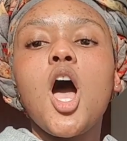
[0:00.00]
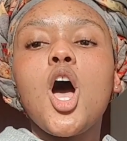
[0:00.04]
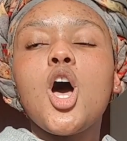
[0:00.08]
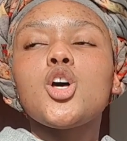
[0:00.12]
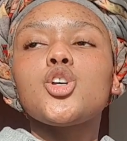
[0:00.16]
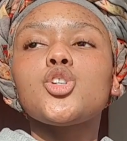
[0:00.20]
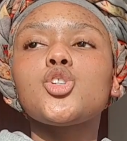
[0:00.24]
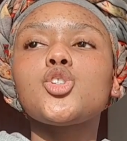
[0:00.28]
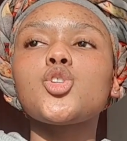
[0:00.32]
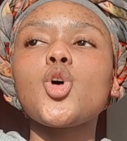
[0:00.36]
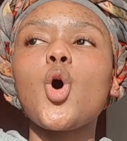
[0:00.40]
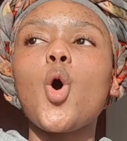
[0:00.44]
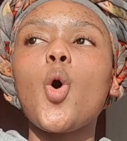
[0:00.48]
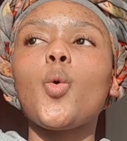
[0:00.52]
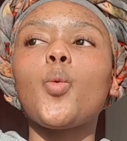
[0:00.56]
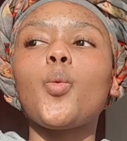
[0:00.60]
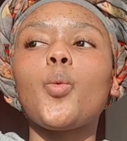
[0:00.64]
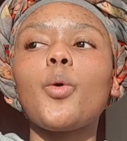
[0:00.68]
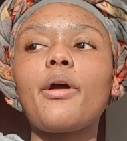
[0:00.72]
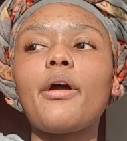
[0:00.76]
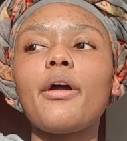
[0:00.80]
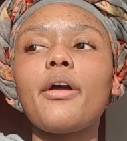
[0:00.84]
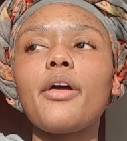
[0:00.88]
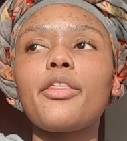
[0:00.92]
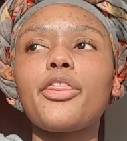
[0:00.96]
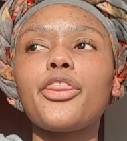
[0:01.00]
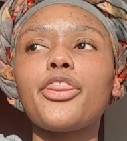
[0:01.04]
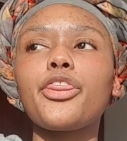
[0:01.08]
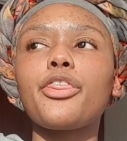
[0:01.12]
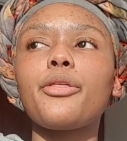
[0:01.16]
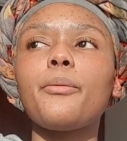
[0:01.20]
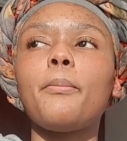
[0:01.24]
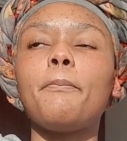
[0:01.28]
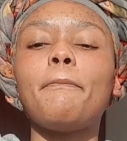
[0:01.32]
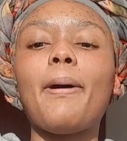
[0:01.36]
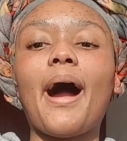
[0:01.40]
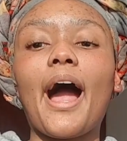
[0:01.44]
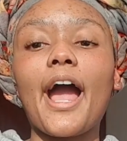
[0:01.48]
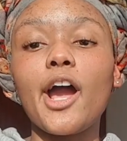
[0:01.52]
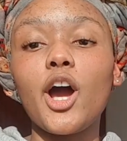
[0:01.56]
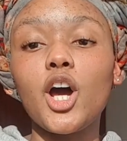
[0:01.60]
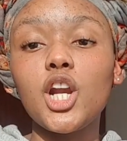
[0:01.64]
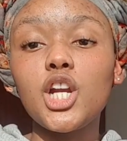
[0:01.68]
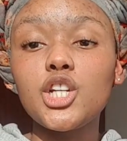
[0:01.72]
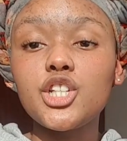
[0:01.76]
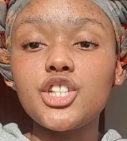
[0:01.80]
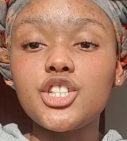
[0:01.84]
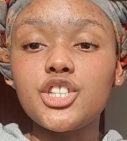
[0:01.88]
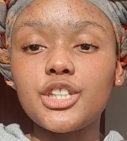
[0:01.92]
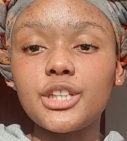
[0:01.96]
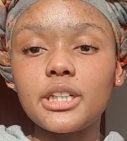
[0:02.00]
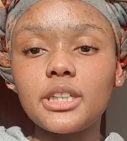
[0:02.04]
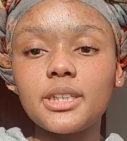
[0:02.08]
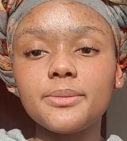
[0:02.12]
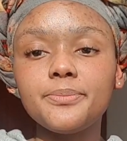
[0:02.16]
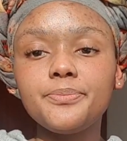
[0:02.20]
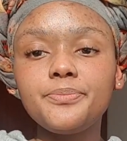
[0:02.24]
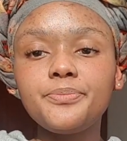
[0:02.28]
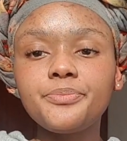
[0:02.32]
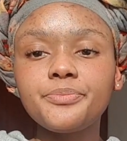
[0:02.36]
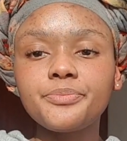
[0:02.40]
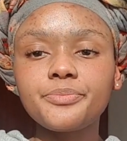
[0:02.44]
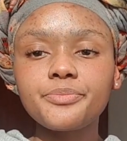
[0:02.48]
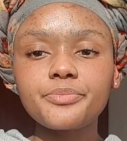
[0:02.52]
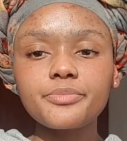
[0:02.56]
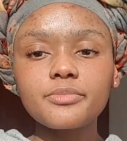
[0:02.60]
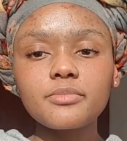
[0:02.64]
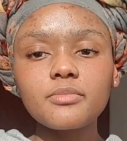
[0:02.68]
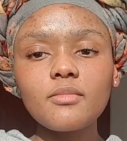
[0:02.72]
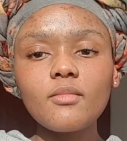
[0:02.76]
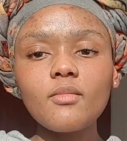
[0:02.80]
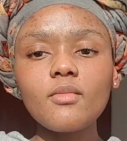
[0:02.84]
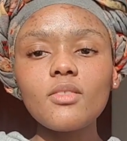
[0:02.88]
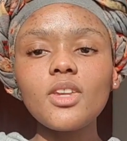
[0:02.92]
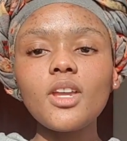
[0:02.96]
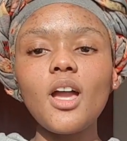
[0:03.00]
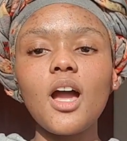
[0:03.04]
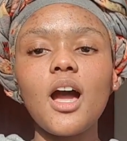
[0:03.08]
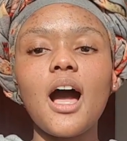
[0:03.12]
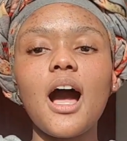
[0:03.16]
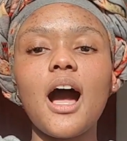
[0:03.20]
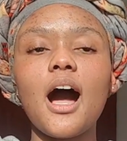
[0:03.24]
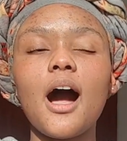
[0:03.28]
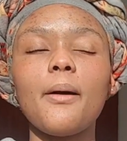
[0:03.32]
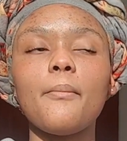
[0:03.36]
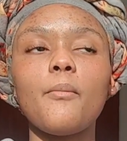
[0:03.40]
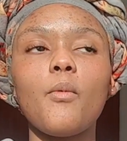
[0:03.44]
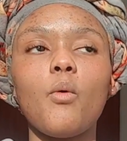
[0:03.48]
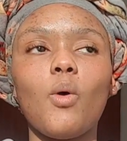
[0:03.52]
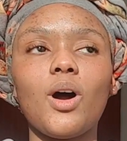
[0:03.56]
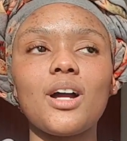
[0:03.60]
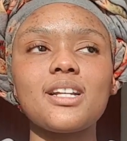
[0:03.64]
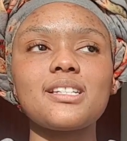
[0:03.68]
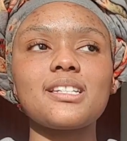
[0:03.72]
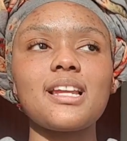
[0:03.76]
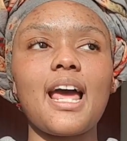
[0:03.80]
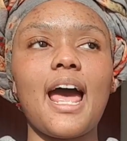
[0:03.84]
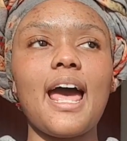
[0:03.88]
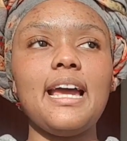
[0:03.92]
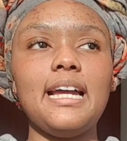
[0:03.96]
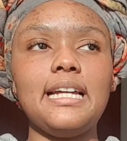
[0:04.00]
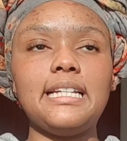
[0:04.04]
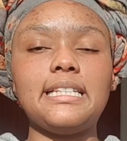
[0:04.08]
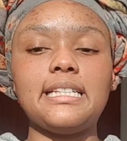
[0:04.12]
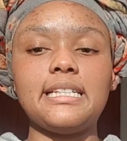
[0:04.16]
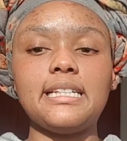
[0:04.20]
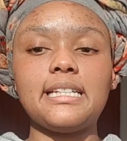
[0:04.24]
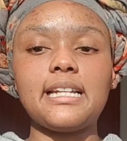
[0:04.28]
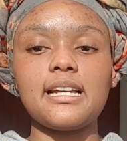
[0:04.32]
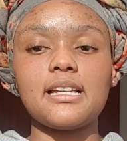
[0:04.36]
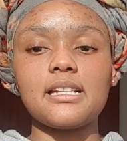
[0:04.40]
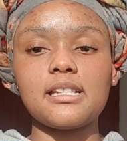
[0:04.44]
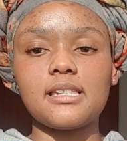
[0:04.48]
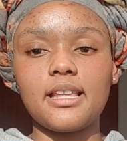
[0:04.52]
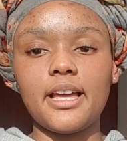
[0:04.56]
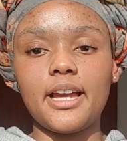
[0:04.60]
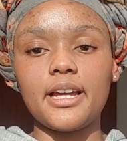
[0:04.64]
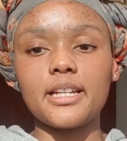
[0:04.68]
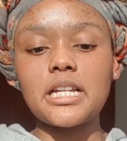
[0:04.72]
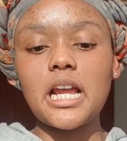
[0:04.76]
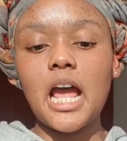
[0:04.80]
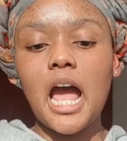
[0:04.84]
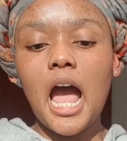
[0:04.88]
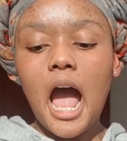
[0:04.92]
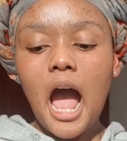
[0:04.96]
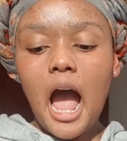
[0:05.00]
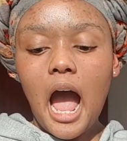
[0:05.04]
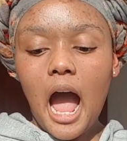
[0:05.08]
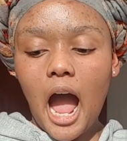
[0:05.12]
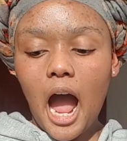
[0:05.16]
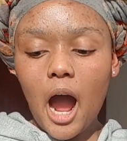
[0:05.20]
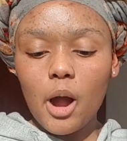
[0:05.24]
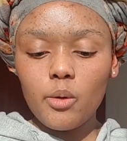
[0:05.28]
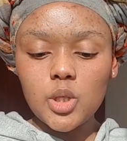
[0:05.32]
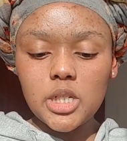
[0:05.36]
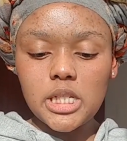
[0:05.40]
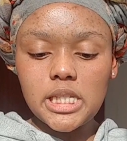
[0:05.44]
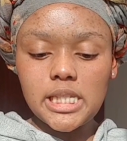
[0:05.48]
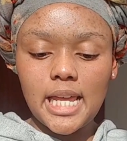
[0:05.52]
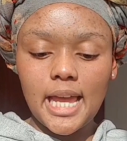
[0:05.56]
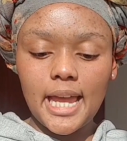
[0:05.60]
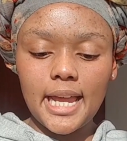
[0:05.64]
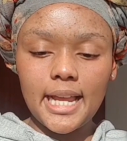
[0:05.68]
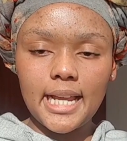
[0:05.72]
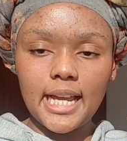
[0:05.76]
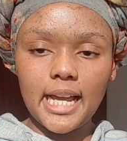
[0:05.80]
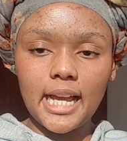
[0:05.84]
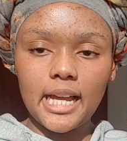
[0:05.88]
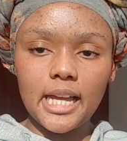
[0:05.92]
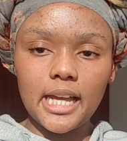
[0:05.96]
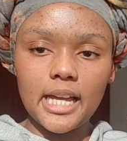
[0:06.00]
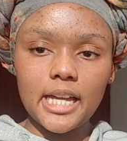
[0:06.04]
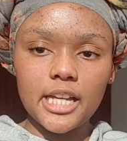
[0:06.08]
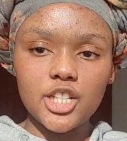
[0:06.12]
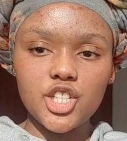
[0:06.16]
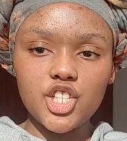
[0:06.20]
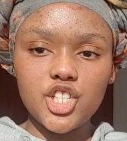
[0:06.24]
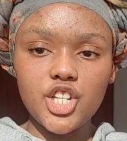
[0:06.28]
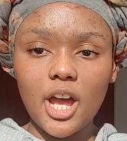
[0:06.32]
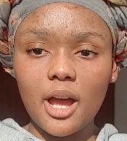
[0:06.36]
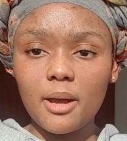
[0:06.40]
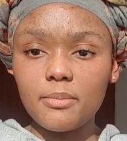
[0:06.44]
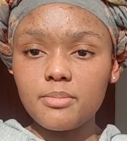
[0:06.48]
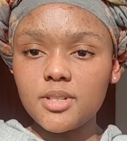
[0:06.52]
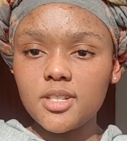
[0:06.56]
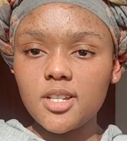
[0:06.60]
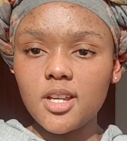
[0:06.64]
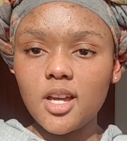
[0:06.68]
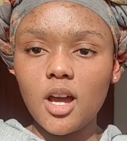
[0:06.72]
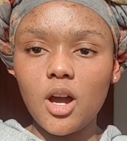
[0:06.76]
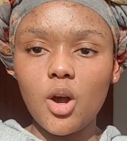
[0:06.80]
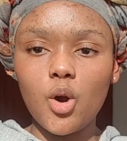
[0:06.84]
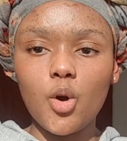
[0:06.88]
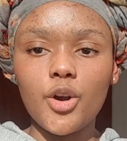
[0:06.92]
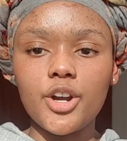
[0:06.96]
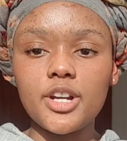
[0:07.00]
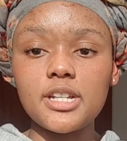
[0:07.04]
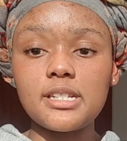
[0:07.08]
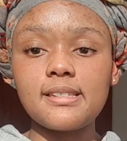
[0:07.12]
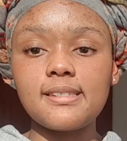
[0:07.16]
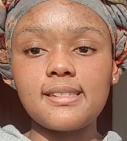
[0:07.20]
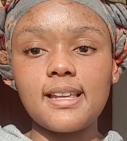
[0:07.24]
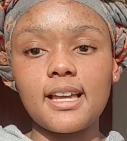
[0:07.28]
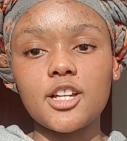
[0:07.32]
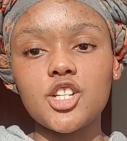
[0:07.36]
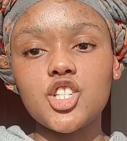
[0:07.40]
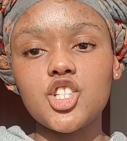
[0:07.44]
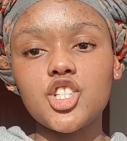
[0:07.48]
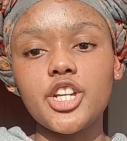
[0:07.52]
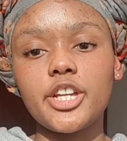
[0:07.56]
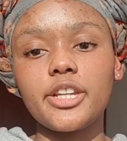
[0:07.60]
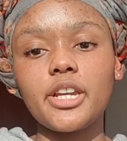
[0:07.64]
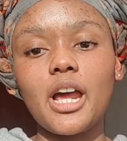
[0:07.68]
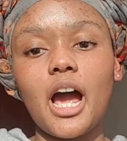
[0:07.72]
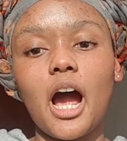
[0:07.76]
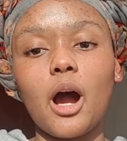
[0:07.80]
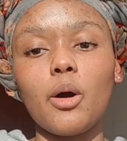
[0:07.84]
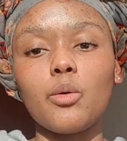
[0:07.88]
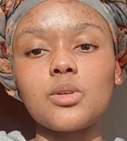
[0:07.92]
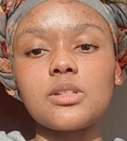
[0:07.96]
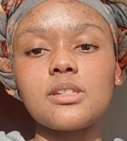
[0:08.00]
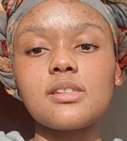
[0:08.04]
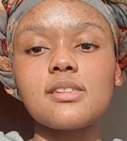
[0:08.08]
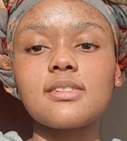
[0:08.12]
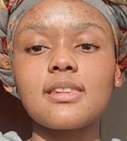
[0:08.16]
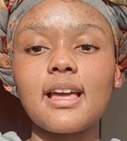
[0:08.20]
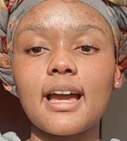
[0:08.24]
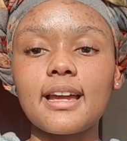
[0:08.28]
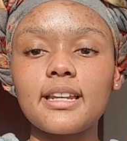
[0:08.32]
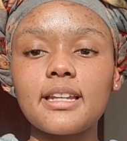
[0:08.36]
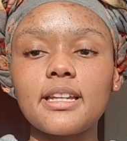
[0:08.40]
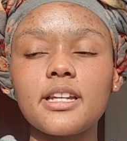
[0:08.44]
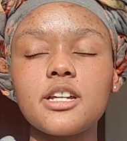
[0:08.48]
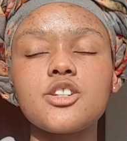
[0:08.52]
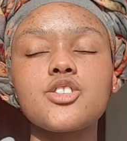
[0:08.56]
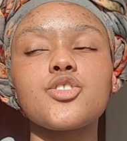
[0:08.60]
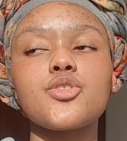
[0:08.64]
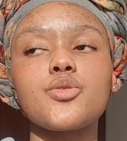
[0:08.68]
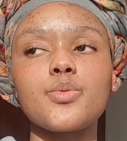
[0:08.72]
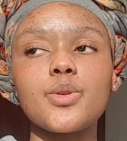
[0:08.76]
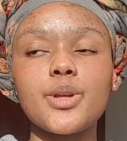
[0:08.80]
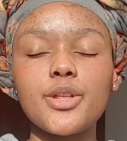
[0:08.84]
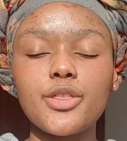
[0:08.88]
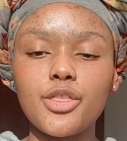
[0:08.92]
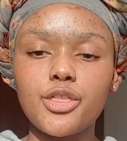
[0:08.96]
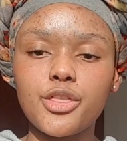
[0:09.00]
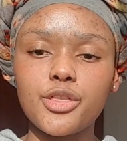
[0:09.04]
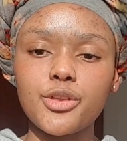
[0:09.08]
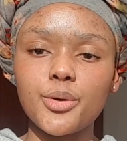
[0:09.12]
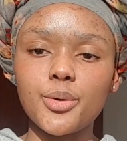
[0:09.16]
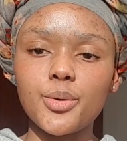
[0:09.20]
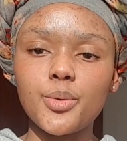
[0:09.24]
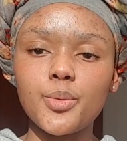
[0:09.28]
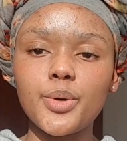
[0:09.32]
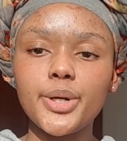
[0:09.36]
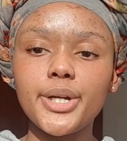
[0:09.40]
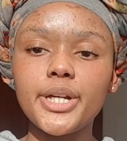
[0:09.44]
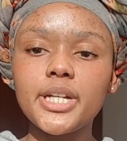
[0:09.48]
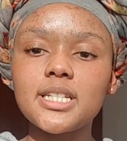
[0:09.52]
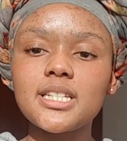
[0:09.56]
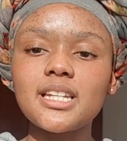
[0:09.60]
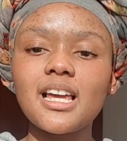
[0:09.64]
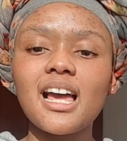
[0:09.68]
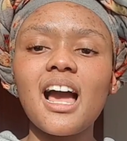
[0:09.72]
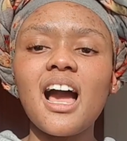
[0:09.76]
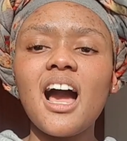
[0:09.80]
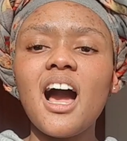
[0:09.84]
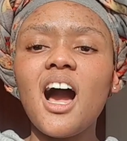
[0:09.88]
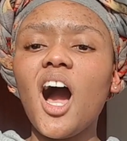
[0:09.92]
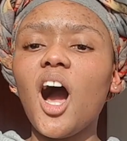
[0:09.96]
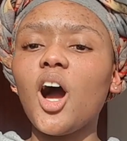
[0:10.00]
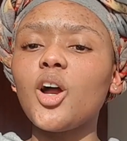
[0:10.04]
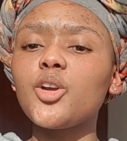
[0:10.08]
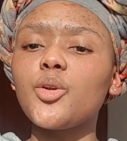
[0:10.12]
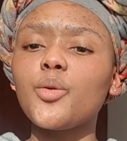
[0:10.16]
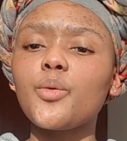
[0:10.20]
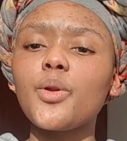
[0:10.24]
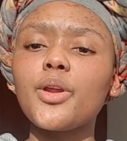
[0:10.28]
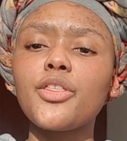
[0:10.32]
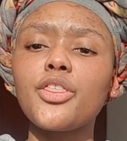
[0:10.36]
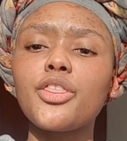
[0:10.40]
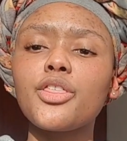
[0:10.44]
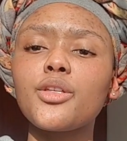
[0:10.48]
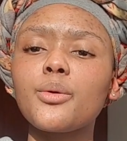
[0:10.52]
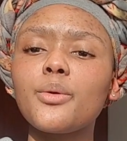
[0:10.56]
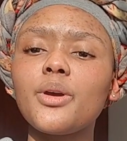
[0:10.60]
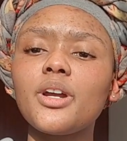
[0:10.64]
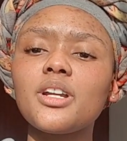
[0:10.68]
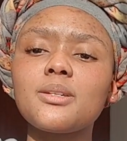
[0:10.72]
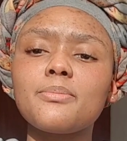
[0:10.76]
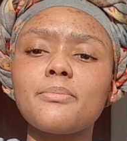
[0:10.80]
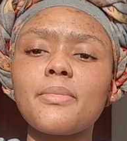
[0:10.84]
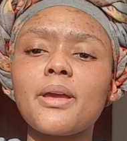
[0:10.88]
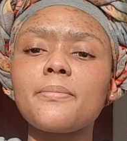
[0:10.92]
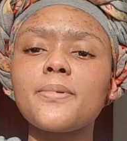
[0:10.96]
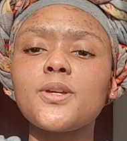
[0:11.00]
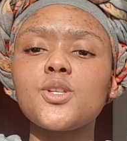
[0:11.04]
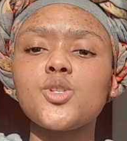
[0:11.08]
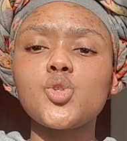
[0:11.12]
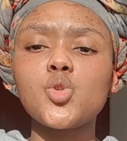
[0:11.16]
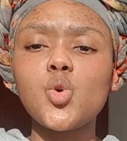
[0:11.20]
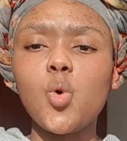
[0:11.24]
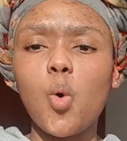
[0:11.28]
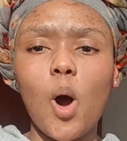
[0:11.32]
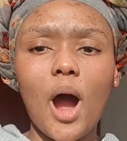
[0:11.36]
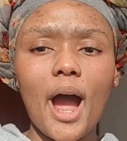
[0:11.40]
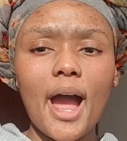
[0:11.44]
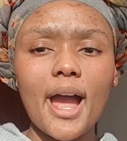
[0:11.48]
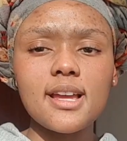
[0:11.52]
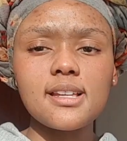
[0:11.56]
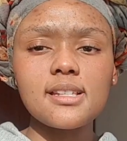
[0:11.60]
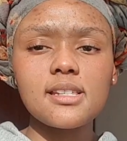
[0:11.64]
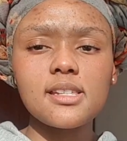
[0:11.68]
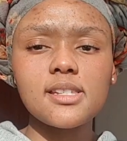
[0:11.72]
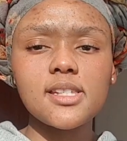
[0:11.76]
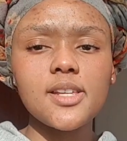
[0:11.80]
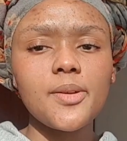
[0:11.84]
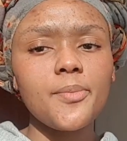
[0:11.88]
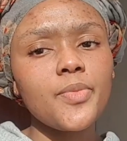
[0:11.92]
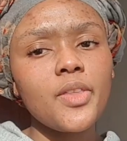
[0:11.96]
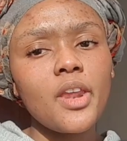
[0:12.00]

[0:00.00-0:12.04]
So with biology, what I did is that I would take a chapter or a section, I would study it, read through it. I would read through it maybe twice.